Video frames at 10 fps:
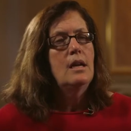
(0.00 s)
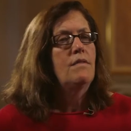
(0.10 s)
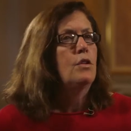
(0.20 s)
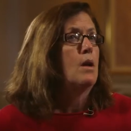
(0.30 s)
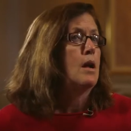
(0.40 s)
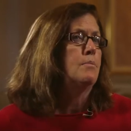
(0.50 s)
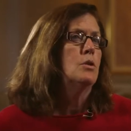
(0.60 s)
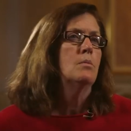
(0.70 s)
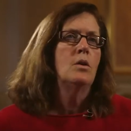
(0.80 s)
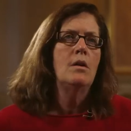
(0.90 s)
If they're
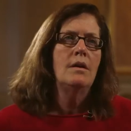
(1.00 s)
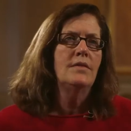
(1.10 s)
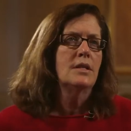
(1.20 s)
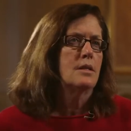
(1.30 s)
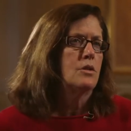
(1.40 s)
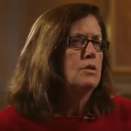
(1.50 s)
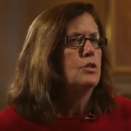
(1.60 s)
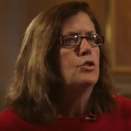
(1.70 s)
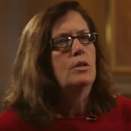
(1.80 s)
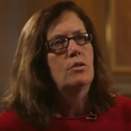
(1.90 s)
abnormal, obviously you
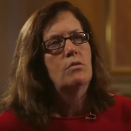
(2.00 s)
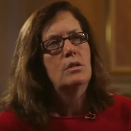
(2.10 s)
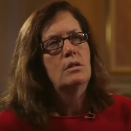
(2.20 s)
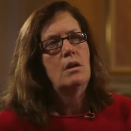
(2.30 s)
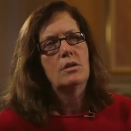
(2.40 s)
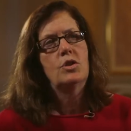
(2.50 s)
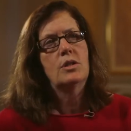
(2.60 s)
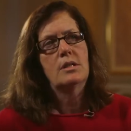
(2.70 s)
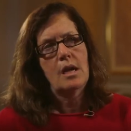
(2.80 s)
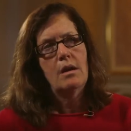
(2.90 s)
need your
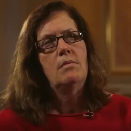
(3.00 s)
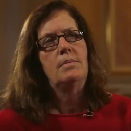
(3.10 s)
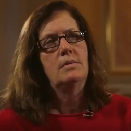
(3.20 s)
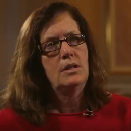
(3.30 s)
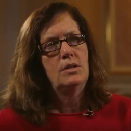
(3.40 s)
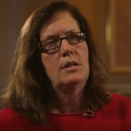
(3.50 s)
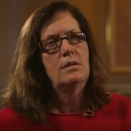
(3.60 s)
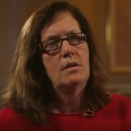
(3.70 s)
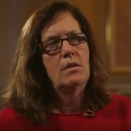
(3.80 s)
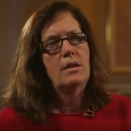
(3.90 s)
endocrinologist's help in
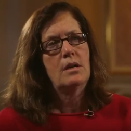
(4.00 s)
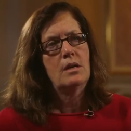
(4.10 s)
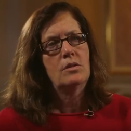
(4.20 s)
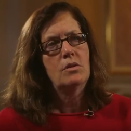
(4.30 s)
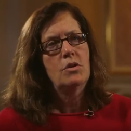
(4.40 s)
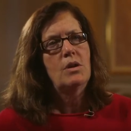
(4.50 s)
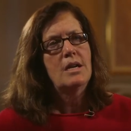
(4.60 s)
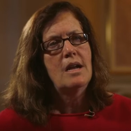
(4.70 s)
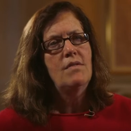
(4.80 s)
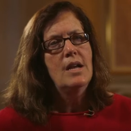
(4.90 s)
dealing with it. And so you
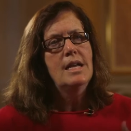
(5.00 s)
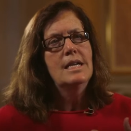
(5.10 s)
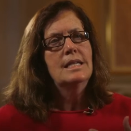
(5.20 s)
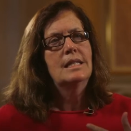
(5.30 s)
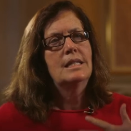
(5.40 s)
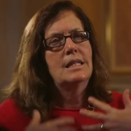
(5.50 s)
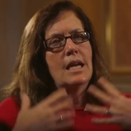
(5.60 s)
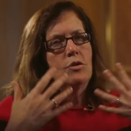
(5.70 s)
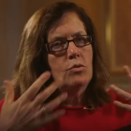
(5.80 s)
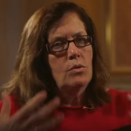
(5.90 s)
can have
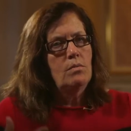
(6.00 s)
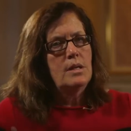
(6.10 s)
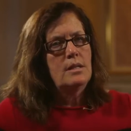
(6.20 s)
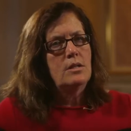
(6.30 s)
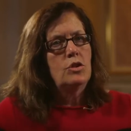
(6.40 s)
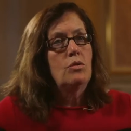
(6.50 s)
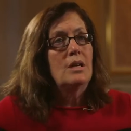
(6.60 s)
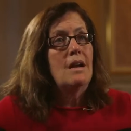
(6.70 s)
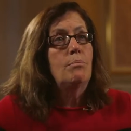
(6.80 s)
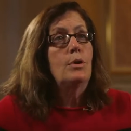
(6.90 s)
central reasons. You
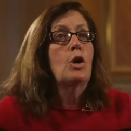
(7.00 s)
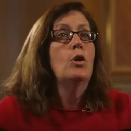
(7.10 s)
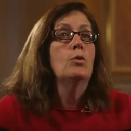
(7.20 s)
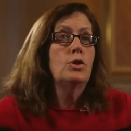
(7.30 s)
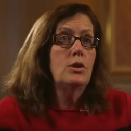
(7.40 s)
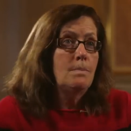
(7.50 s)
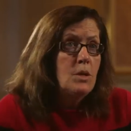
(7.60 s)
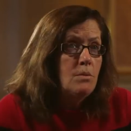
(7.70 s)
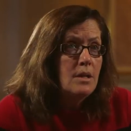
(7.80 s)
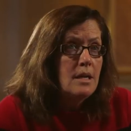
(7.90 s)
can have precocious
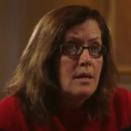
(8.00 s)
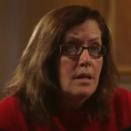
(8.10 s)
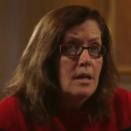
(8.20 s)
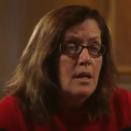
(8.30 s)
puberty,